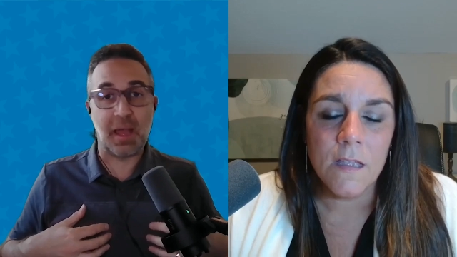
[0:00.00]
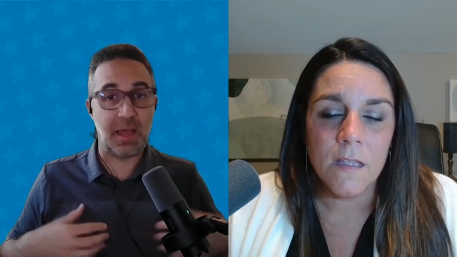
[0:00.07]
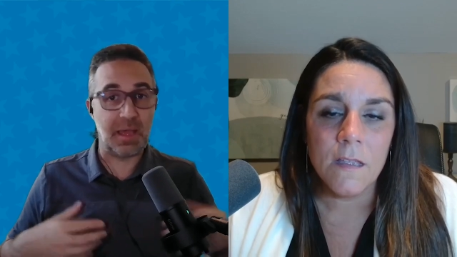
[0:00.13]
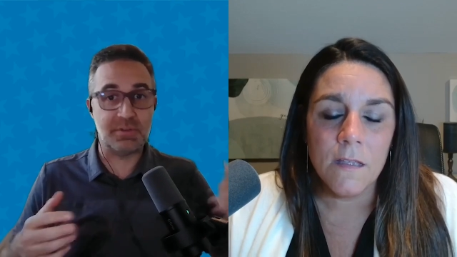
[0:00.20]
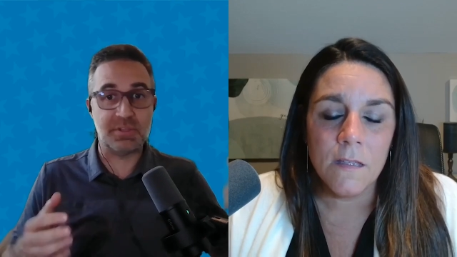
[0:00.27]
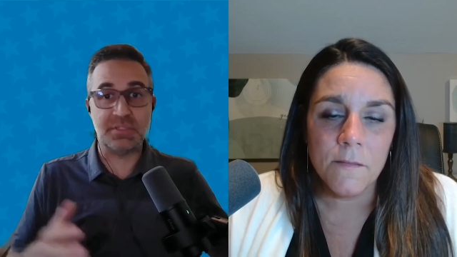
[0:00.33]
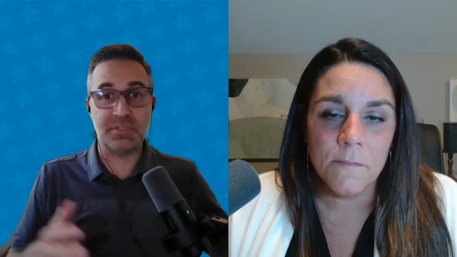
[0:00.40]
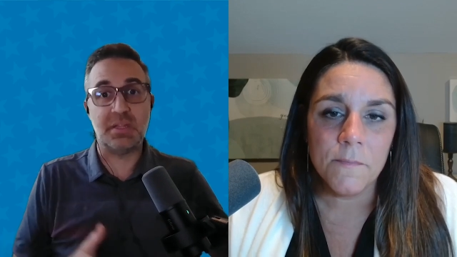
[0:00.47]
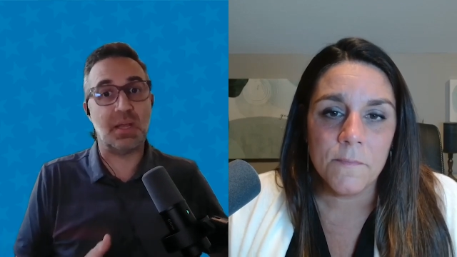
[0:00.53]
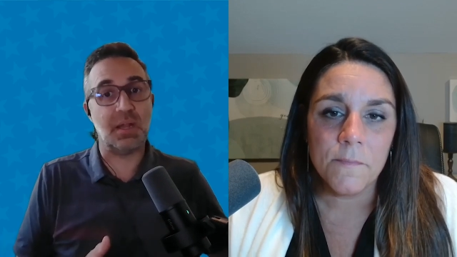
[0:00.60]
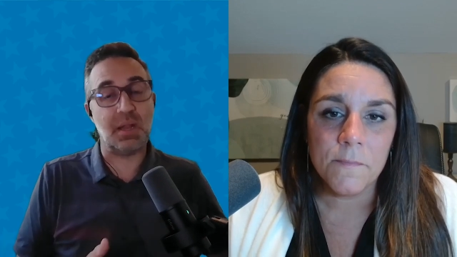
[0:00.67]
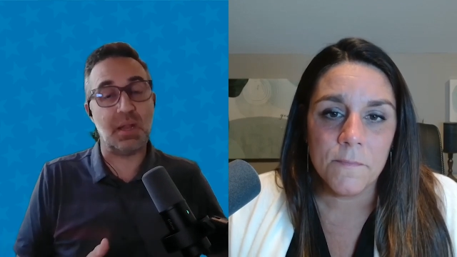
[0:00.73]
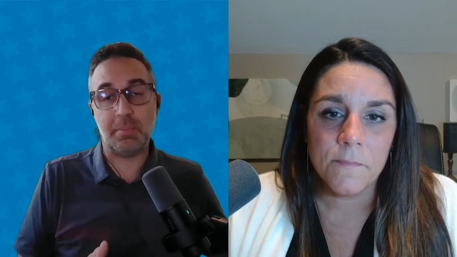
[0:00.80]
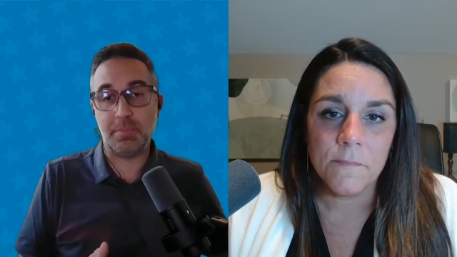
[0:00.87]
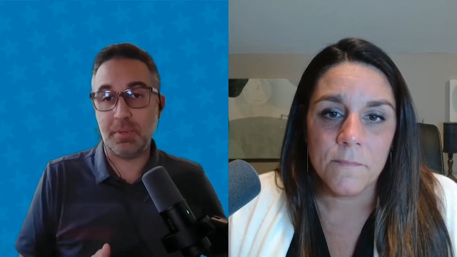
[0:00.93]
Speaker 1: I have to set
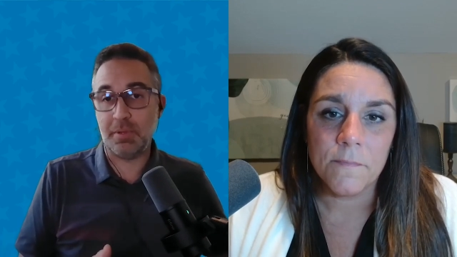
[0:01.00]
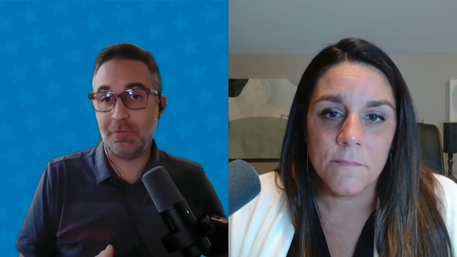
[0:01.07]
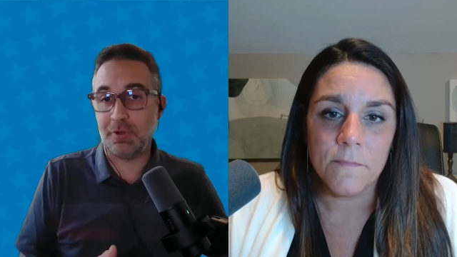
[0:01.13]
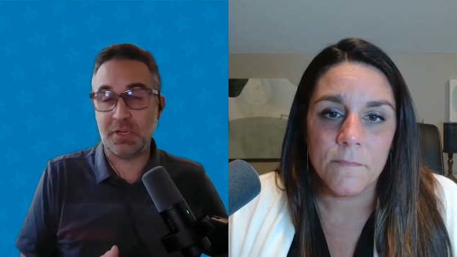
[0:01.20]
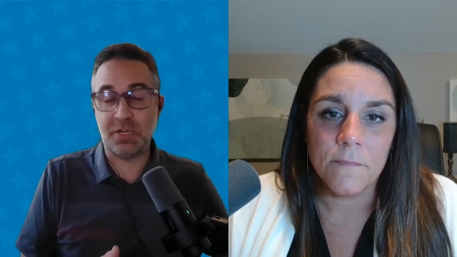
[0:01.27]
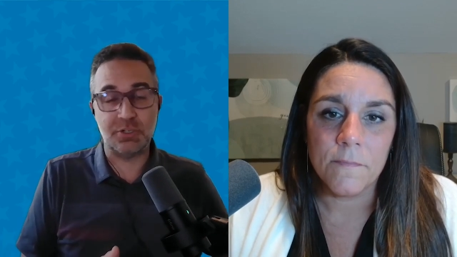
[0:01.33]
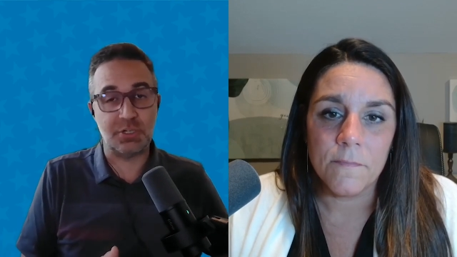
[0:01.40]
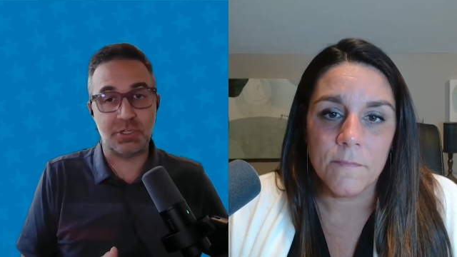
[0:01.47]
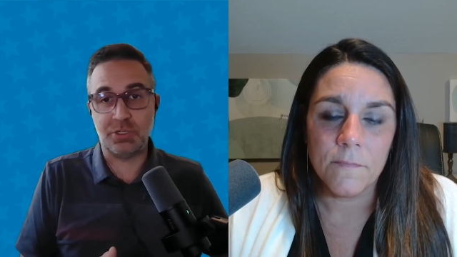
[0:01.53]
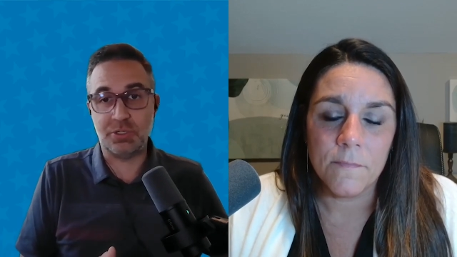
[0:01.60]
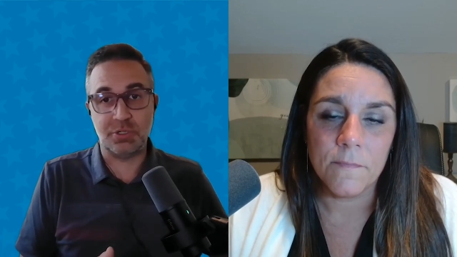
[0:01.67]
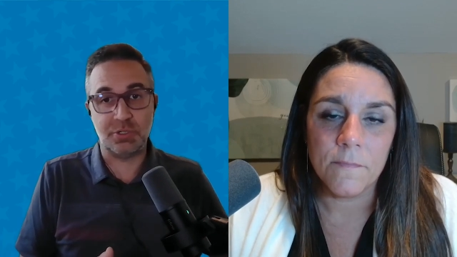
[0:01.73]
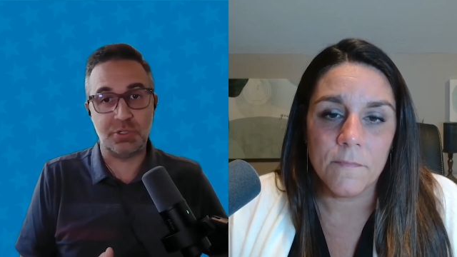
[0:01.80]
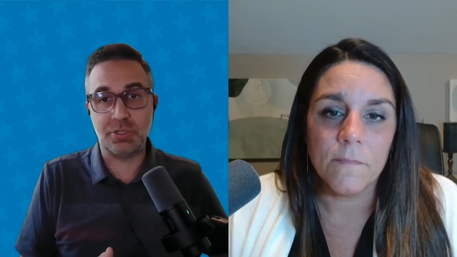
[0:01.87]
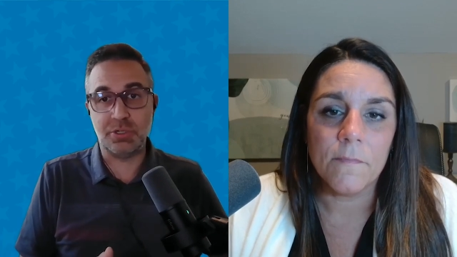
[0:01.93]
that up for Dentrix
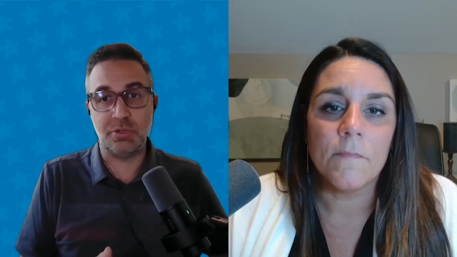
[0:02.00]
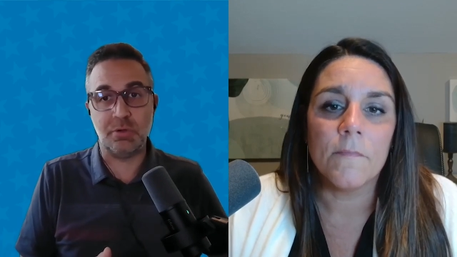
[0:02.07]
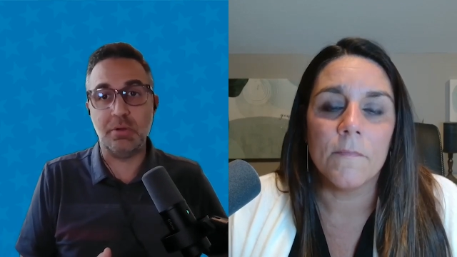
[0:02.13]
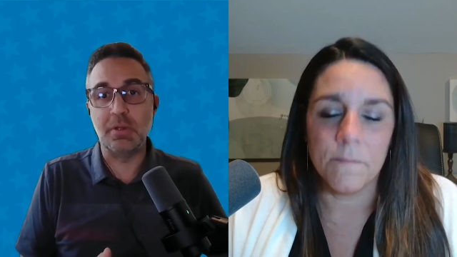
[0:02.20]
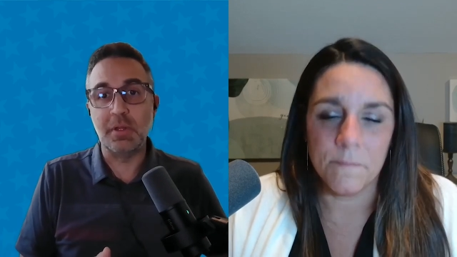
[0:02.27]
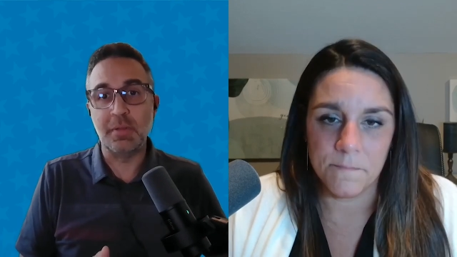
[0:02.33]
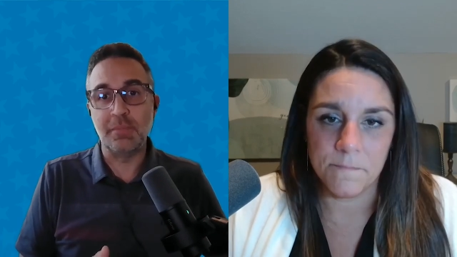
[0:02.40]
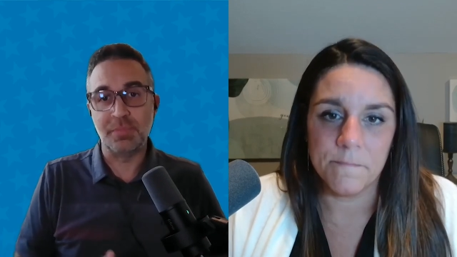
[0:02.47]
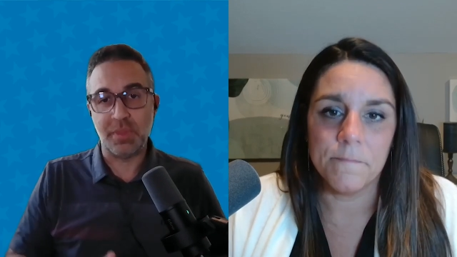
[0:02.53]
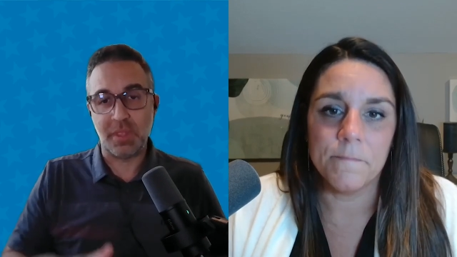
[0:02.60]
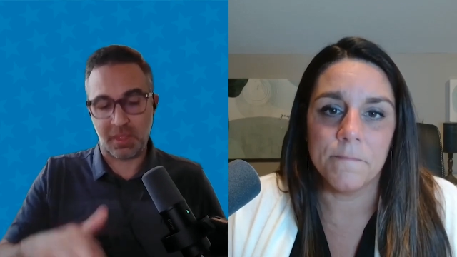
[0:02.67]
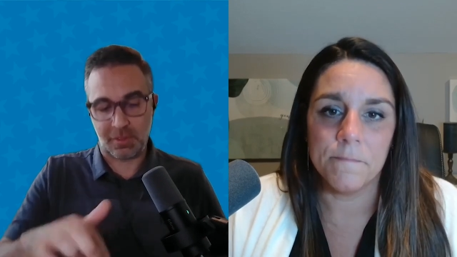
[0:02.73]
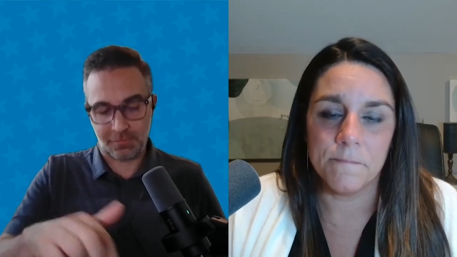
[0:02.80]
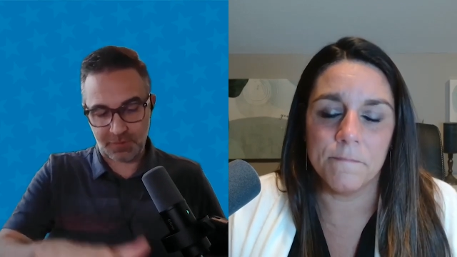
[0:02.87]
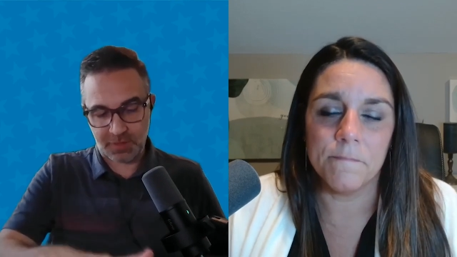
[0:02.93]
users too
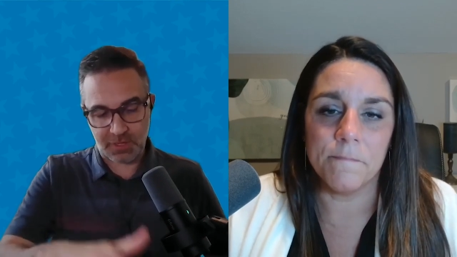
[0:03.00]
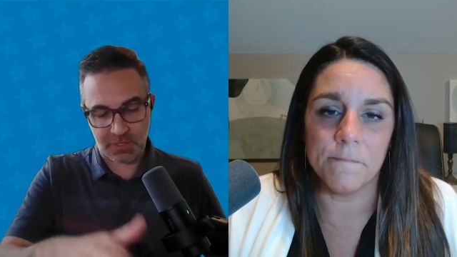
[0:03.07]
the F mm-hmm.